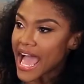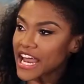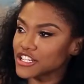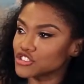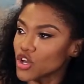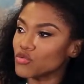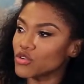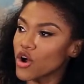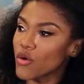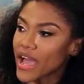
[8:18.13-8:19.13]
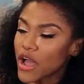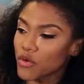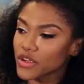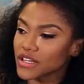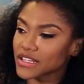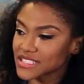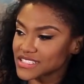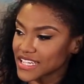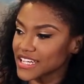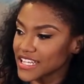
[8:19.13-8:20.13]
I just don't know how
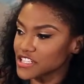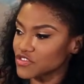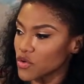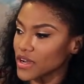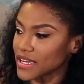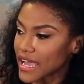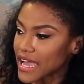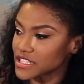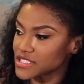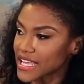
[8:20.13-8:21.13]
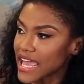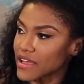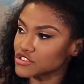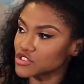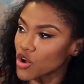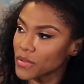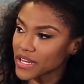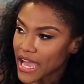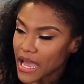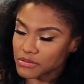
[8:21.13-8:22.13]
realistic it is for a guy to have so
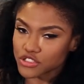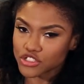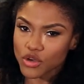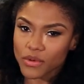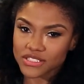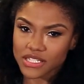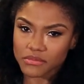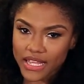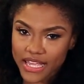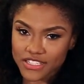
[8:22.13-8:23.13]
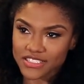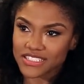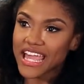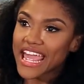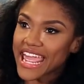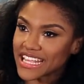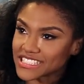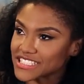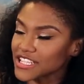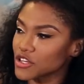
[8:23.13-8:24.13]
many options, so much temptations,
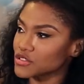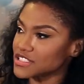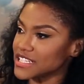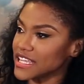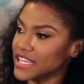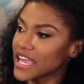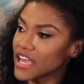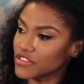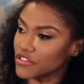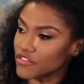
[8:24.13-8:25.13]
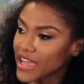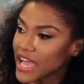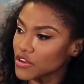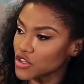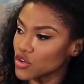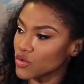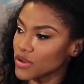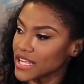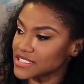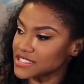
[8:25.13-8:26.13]
and still see the
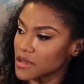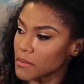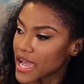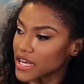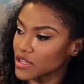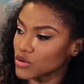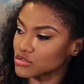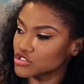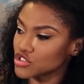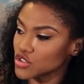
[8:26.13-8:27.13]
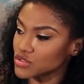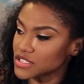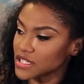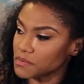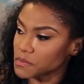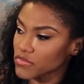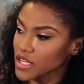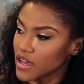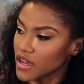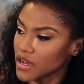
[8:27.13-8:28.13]
value in somebody who's choosing
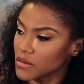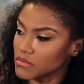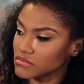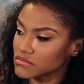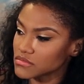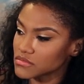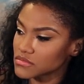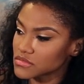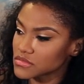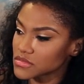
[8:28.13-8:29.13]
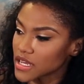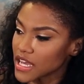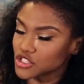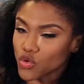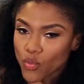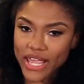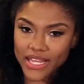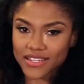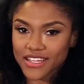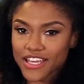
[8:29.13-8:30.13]
to
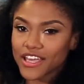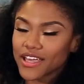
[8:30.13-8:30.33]
wait.